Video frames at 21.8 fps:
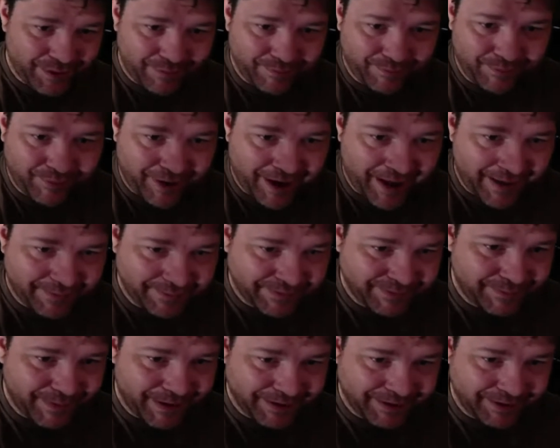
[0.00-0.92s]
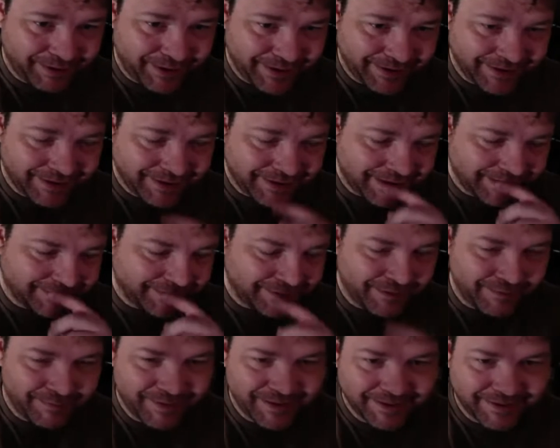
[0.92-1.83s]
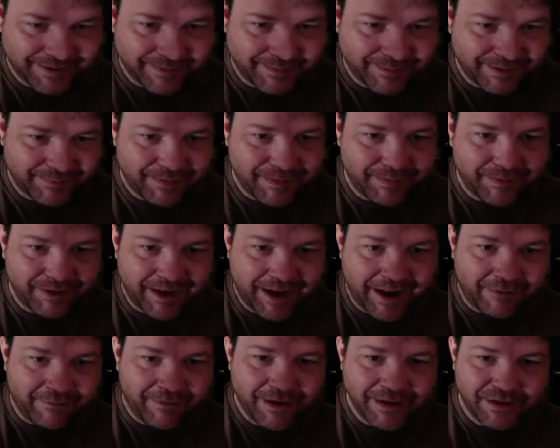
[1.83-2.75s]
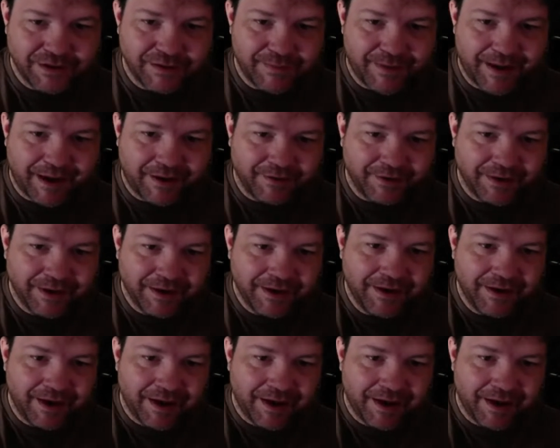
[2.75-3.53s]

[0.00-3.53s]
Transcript: perhaps speculate that that's going to be something people get outraged about.